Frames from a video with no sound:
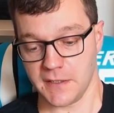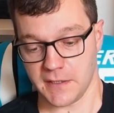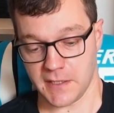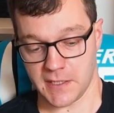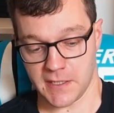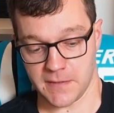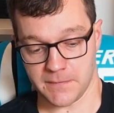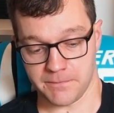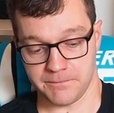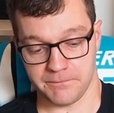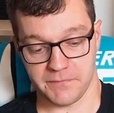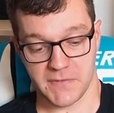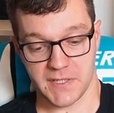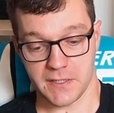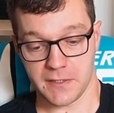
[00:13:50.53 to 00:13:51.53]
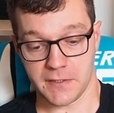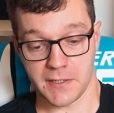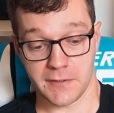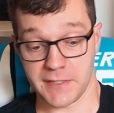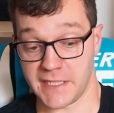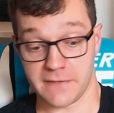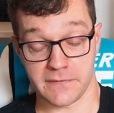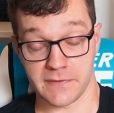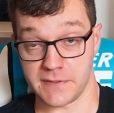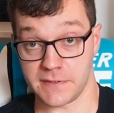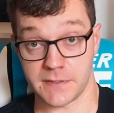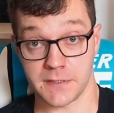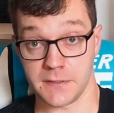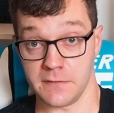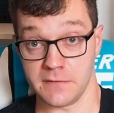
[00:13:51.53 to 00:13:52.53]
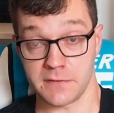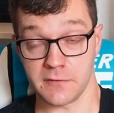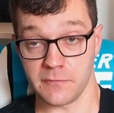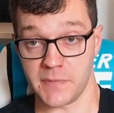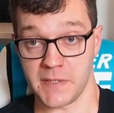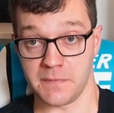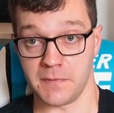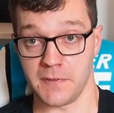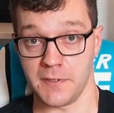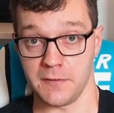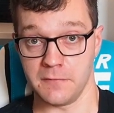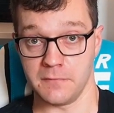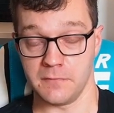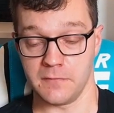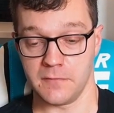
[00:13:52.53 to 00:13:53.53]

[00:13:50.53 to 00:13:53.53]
only given to sort of people who